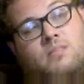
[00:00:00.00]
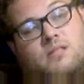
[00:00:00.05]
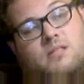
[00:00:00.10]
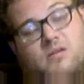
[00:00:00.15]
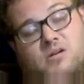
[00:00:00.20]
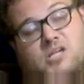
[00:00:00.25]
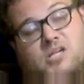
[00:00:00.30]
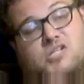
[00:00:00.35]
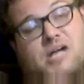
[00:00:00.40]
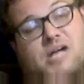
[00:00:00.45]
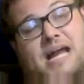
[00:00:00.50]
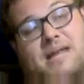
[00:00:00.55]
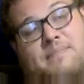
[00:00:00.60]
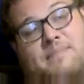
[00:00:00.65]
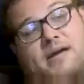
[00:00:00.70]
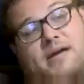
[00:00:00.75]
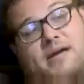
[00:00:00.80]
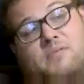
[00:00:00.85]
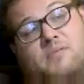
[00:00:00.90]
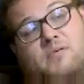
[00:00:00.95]
They're just trying to
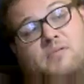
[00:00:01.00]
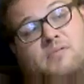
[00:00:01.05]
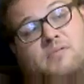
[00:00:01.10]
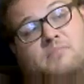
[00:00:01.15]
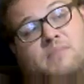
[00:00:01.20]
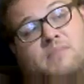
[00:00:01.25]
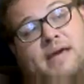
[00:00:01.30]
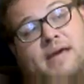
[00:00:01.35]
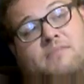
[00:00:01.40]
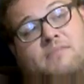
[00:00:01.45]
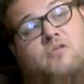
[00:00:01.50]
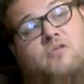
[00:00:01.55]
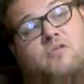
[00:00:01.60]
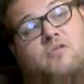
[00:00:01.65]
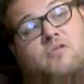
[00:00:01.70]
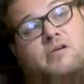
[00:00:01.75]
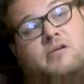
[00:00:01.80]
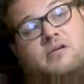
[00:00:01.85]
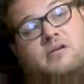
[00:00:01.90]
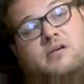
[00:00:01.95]
make it make it
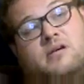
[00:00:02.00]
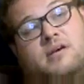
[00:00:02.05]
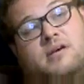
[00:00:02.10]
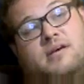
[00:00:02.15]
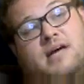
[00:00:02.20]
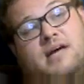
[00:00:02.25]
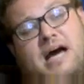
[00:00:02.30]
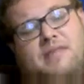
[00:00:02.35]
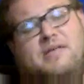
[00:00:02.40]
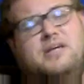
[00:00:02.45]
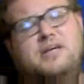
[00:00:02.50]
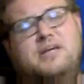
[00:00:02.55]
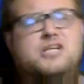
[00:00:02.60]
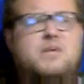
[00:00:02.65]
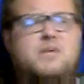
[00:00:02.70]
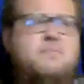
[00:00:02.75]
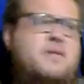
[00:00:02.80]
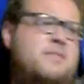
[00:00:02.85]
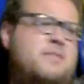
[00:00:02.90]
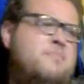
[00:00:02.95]
work. I think
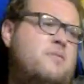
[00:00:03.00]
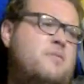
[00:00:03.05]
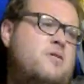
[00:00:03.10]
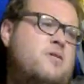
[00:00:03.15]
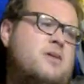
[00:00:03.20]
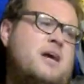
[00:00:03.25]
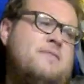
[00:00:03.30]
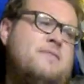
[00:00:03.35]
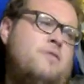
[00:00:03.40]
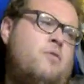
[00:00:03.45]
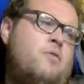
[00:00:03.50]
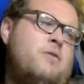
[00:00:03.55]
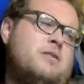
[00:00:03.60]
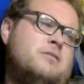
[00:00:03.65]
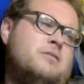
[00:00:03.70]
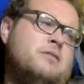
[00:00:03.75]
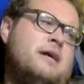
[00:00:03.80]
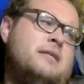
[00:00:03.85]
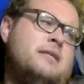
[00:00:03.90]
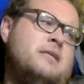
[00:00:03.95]
Shippensburg, I've
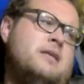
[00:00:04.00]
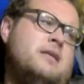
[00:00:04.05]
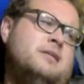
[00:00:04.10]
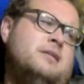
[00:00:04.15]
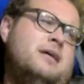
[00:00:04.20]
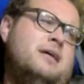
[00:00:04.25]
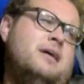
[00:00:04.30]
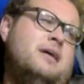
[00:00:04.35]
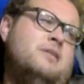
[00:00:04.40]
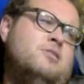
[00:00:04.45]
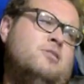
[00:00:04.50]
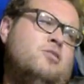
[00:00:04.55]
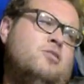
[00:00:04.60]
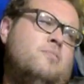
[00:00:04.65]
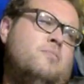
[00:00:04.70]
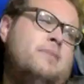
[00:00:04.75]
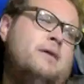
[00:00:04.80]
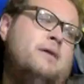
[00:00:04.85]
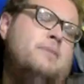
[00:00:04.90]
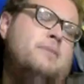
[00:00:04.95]
always liked it a lot, a
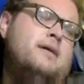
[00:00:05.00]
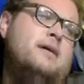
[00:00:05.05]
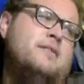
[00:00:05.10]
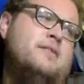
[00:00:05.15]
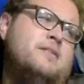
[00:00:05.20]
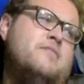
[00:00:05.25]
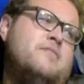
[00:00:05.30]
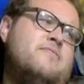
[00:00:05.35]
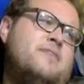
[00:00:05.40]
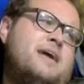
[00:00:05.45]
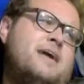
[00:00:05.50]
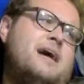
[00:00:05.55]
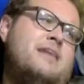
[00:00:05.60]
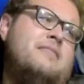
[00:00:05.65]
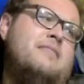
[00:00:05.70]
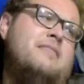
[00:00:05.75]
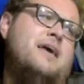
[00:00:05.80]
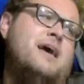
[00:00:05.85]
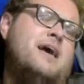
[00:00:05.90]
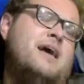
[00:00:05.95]
little bit because of the fact
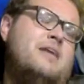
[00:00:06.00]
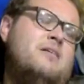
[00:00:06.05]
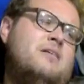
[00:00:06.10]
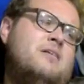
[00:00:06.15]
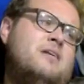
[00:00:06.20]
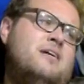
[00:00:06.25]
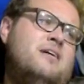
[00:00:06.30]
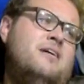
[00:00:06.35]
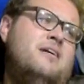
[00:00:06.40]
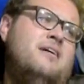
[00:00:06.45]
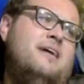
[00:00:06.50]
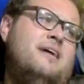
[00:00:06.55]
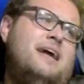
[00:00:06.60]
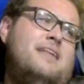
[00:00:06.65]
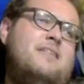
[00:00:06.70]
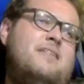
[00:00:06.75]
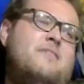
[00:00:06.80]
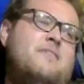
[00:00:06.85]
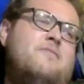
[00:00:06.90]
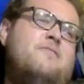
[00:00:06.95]
that
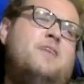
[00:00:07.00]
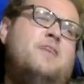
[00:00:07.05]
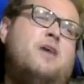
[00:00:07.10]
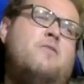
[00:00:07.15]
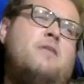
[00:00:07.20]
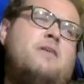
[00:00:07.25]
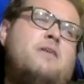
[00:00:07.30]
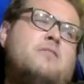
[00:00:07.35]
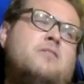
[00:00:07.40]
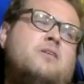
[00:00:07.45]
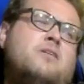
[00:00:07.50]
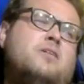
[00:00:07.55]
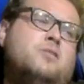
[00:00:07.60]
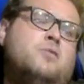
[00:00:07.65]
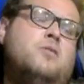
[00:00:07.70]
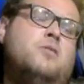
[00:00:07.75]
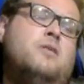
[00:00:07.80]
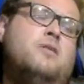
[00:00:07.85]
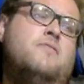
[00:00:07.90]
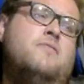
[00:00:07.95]
it's a very
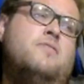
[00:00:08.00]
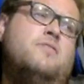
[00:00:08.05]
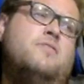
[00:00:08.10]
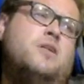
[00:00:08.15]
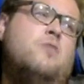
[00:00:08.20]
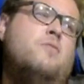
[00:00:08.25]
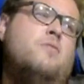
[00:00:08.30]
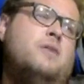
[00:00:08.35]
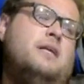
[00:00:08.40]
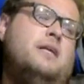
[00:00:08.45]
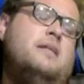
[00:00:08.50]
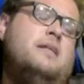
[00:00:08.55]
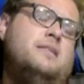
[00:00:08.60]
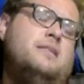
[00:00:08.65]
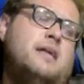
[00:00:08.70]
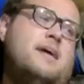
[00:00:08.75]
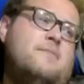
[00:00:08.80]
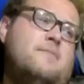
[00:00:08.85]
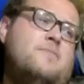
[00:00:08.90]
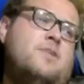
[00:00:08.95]
secluded facility at
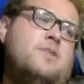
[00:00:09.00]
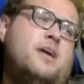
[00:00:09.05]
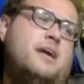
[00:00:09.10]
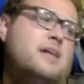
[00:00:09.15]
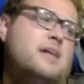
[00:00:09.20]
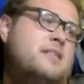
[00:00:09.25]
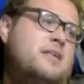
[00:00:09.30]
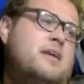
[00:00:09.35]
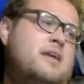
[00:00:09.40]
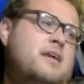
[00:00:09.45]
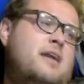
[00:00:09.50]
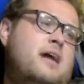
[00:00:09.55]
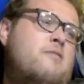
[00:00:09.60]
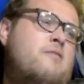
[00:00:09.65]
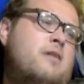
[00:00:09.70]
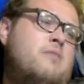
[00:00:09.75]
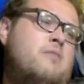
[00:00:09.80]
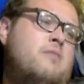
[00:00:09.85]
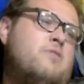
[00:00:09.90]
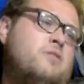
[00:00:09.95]
times. Like it's in an
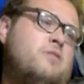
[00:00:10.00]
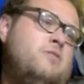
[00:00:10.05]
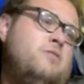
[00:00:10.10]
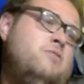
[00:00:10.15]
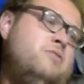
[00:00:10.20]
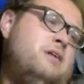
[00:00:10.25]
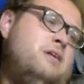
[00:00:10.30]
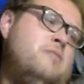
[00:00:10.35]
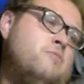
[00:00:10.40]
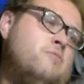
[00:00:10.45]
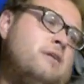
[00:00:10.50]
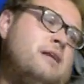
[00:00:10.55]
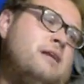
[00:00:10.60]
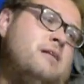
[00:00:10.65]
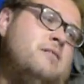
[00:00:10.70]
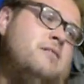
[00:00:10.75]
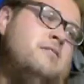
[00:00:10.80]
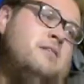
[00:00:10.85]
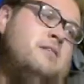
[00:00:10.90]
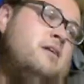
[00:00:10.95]
area where you think we're in
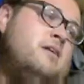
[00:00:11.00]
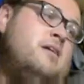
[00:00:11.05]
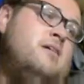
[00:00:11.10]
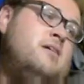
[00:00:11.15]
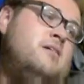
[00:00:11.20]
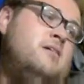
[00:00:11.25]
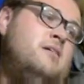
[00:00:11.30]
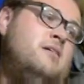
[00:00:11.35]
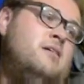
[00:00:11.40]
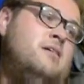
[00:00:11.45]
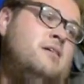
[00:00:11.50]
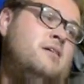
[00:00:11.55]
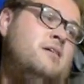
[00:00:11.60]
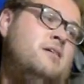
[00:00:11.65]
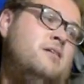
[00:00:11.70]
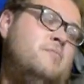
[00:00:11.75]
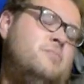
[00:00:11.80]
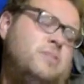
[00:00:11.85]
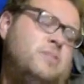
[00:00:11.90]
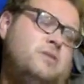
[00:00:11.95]
a city,
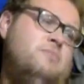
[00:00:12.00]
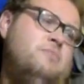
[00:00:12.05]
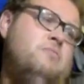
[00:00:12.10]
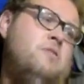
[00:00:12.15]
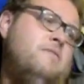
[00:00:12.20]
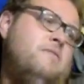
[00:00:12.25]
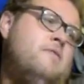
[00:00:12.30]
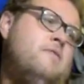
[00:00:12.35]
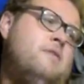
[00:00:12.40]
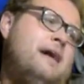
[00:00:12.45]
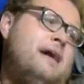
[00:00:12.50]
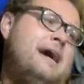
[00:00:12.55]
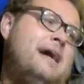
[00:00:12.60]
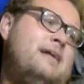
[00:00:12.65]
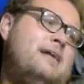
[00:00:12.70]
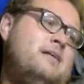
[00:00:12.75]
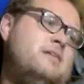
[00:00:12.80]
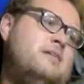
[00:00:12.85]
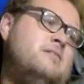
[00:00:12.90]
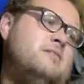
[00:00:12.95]
but where we're
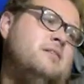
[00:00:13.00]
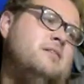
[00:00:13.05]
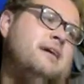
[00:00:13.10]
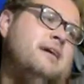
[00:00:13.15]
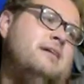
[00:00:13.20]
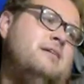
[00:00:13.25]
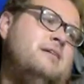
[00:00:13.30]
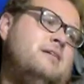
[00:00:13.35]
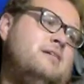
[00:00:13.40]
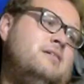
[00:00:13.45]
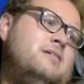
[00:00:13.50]
at is like